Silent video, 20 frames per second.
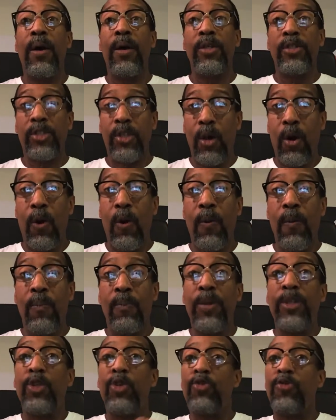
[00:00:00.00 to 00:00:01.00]
So,
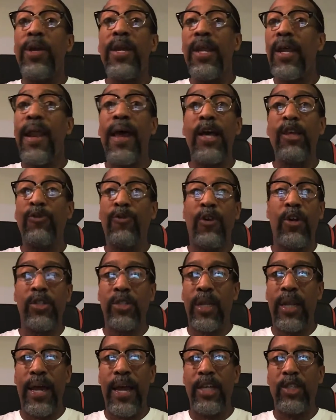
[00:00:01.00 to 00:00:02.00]
but you treat it as
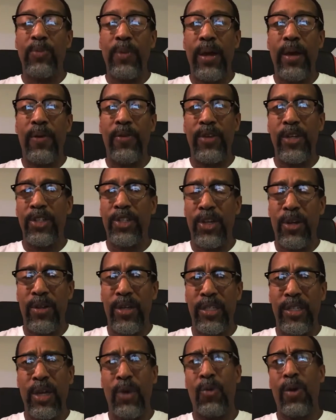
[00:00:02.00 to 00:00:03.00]
first-class mail. This year
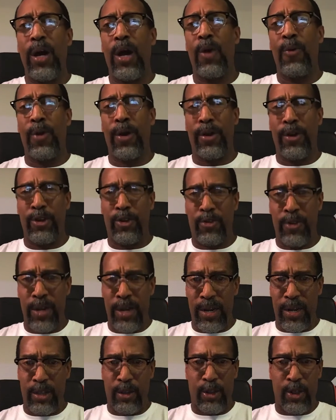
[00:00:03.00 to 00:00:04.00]
they're saying, well, we're going to treat
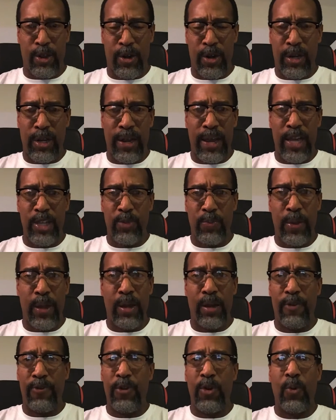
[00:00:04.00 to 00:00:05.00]
it as third-class
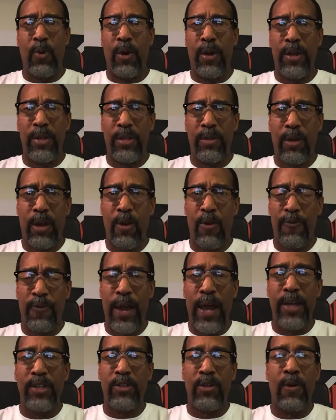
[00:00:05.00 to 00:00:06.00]
mail. If you want it to go
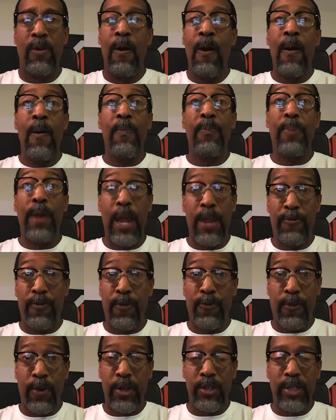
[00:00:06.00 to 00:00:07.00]
faster, pay for
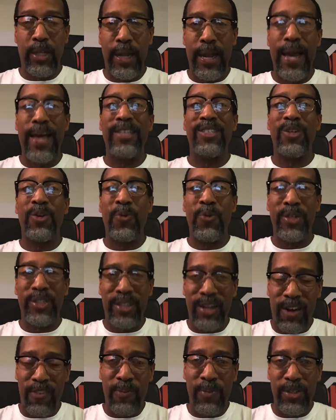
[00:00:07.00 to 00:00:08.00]
first class, which
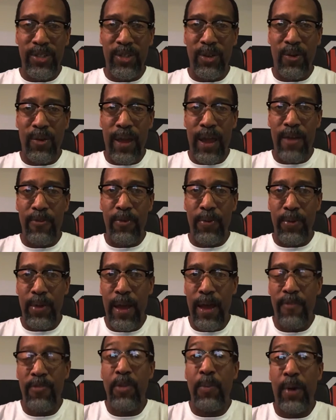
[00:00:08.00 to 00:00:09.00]
governments don't
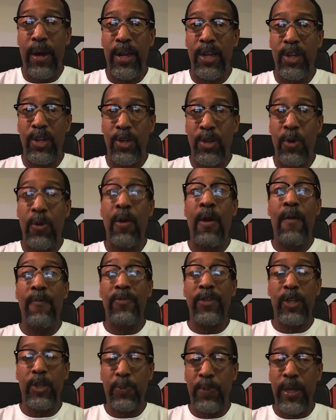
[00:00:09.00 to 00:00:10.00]
have the money to do,
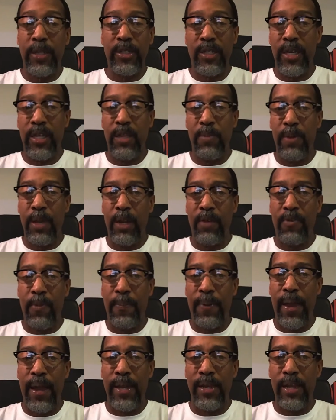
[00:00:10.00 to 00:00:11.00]
especially in the middle of a
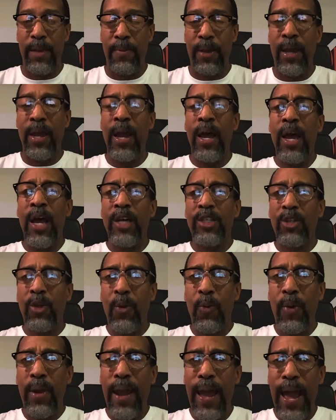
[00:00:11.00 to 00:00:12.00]
pandemic. So we
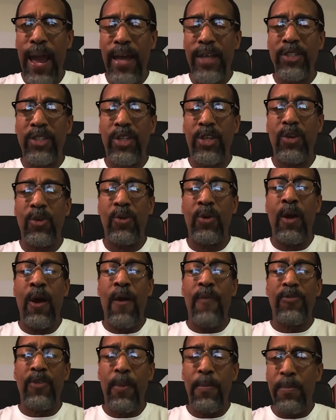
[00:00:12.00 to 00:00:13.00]
would ask you
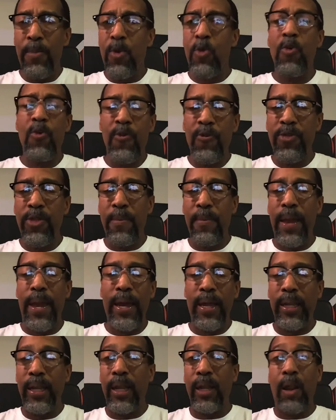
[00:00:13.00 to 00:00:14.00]
to move the
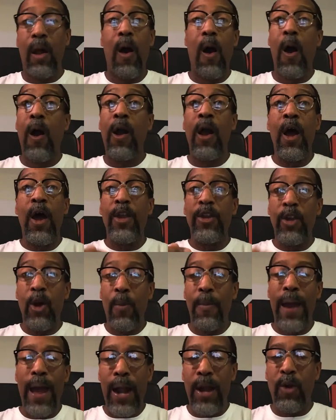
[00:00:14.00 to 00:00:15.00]
mail along no
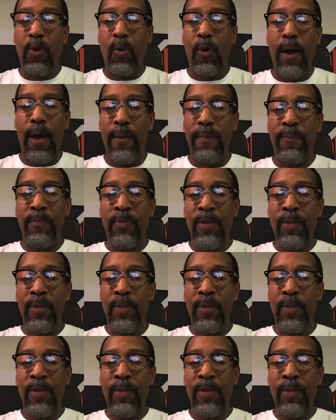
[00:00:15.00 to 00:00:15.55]
matter what.